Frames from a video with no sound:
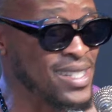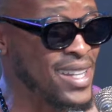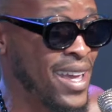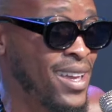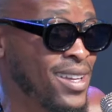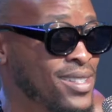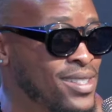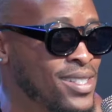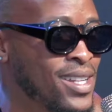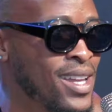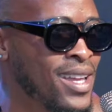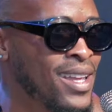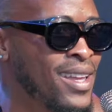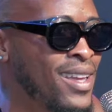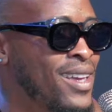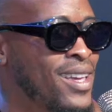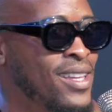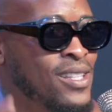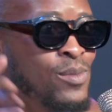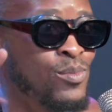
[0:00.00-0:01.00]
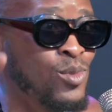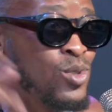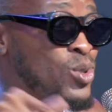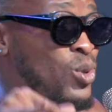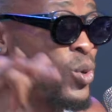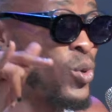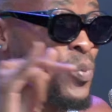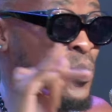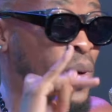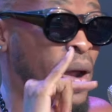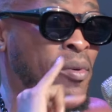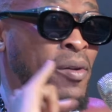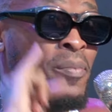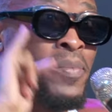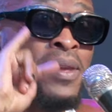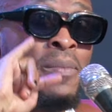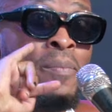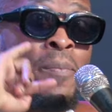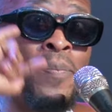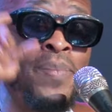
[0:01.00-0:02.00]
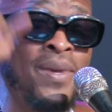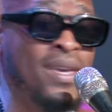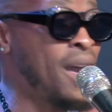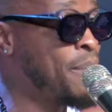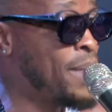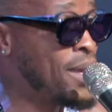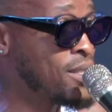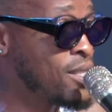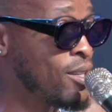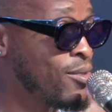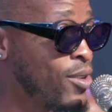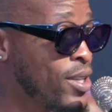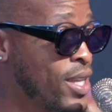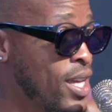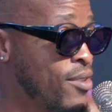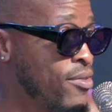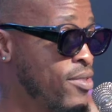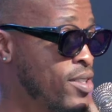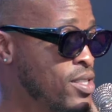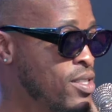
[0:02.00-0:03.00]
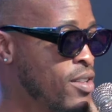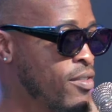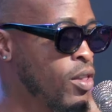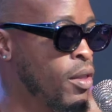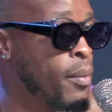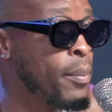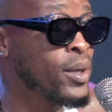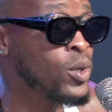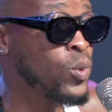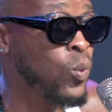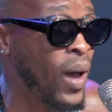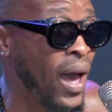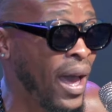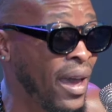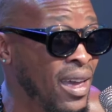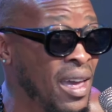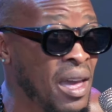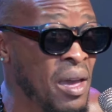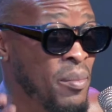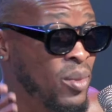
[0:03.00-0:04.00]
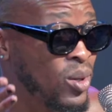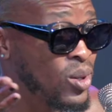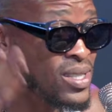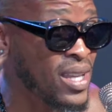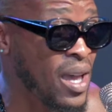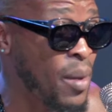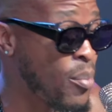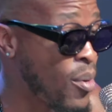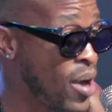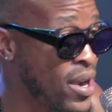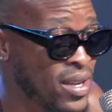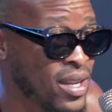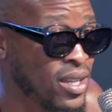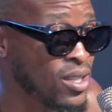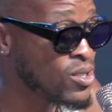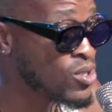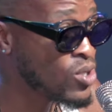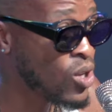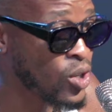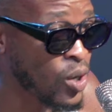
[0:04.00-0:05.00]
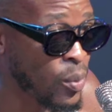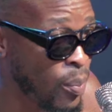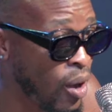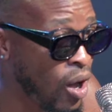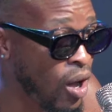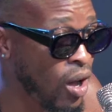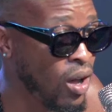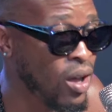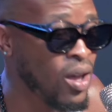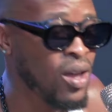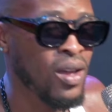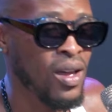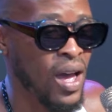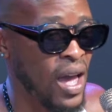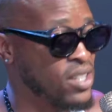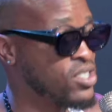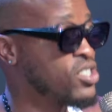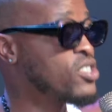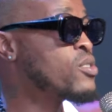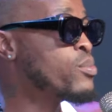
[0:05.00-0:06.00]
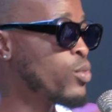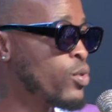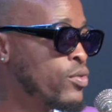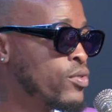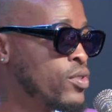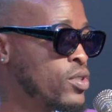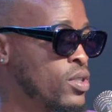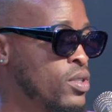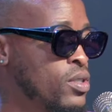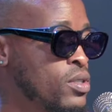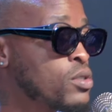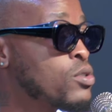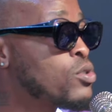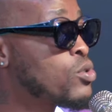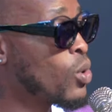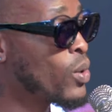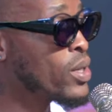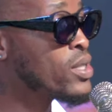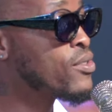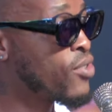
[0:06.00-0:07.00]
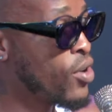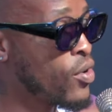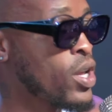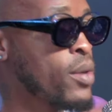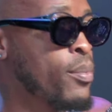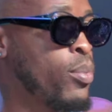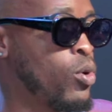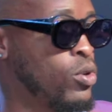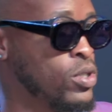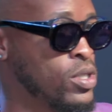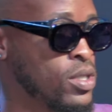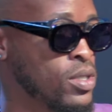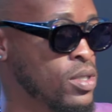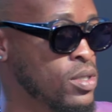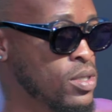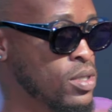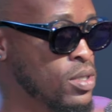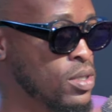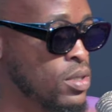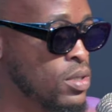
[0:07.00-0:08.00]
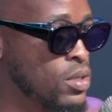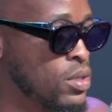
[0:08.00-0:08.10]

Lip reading: next, his music could probably be amazing for that festival. But why? Because their branding is not on par. I just moved. So it's very important.